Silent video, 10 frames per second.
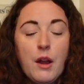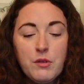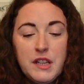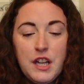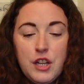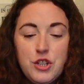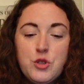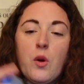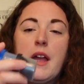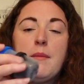really
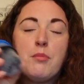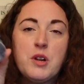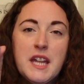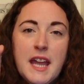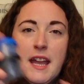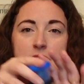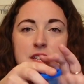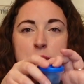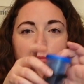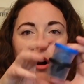enjoy bringing
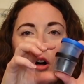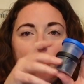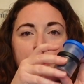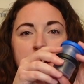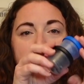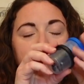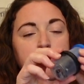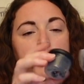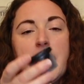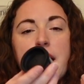small things of
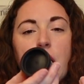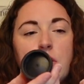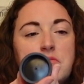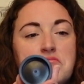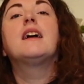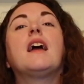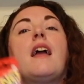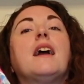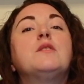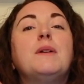Play-Doh.
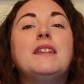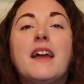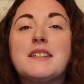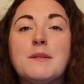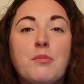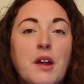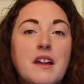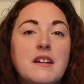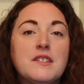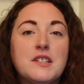And we like to
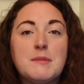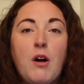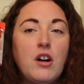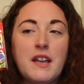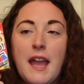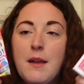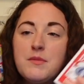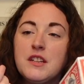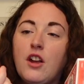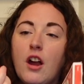bring small
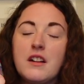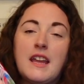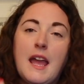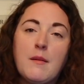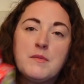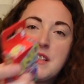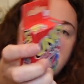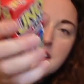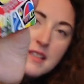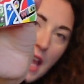games and card games.
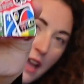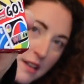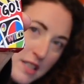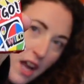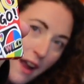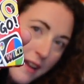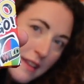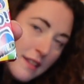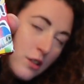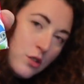This is like a tiny
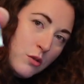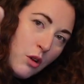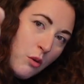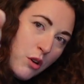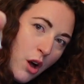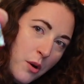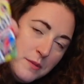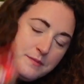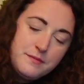little Uno Go.